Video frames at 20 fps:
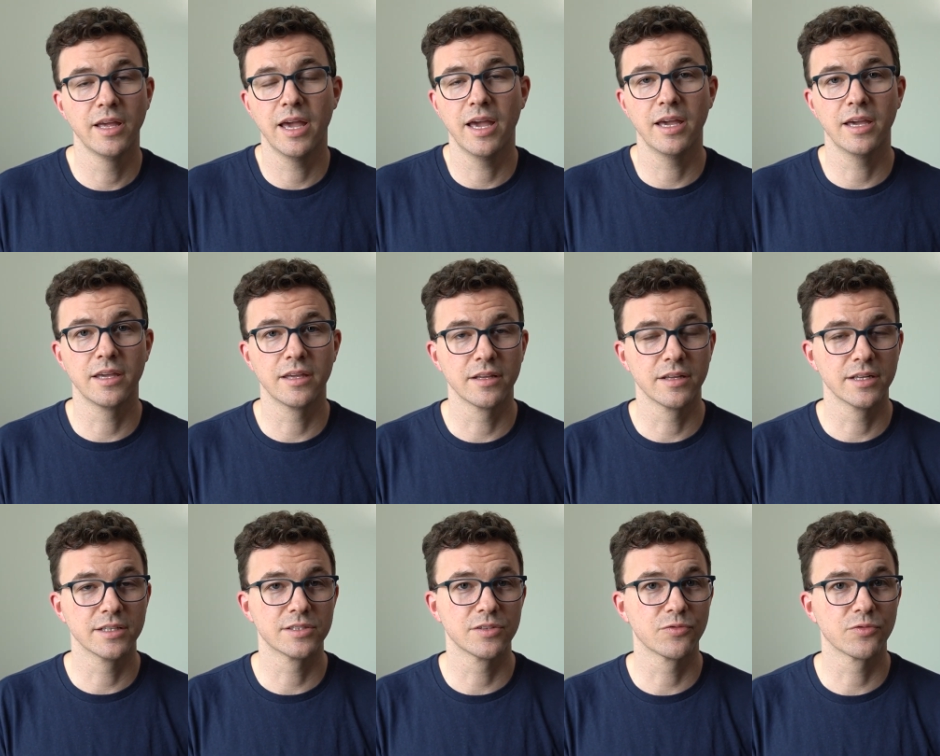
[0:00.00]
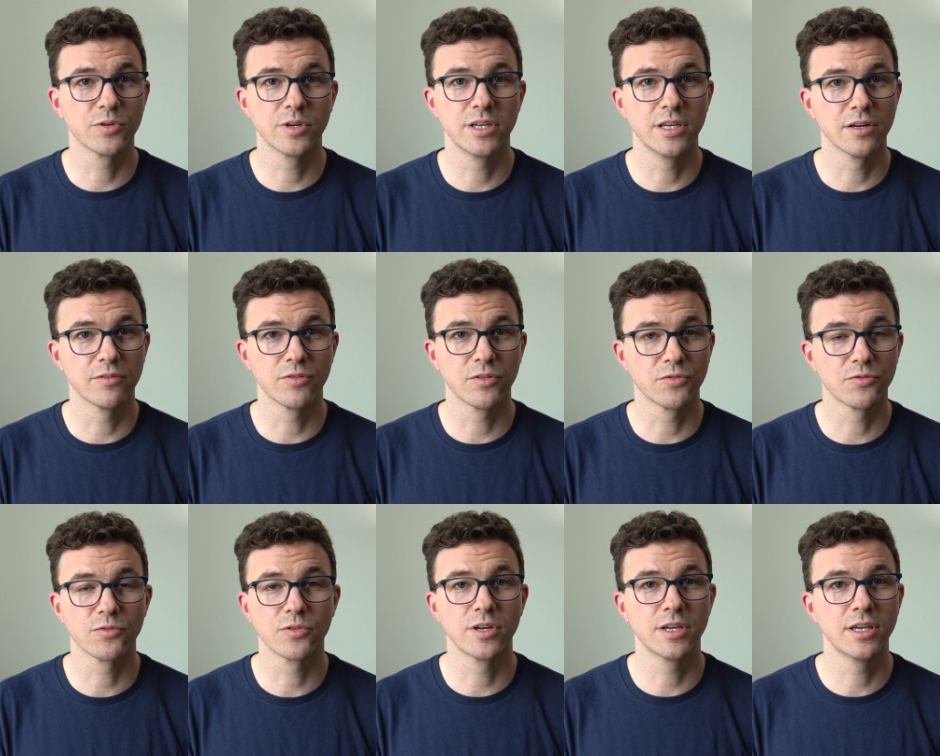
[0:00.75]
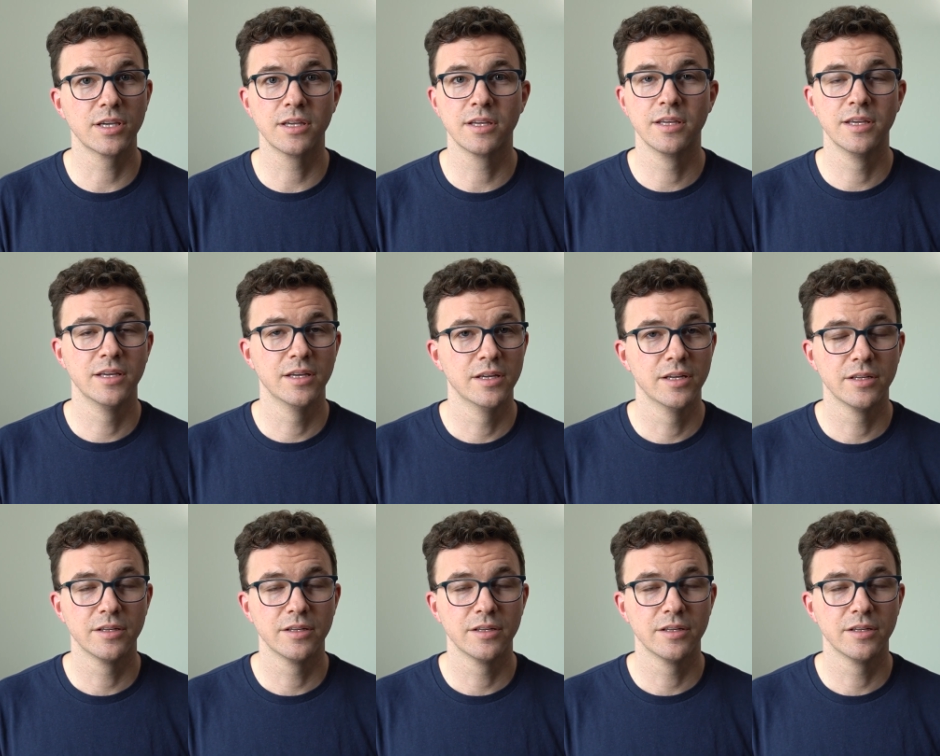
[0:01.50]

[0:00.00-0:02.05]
hey, it's a free year for free.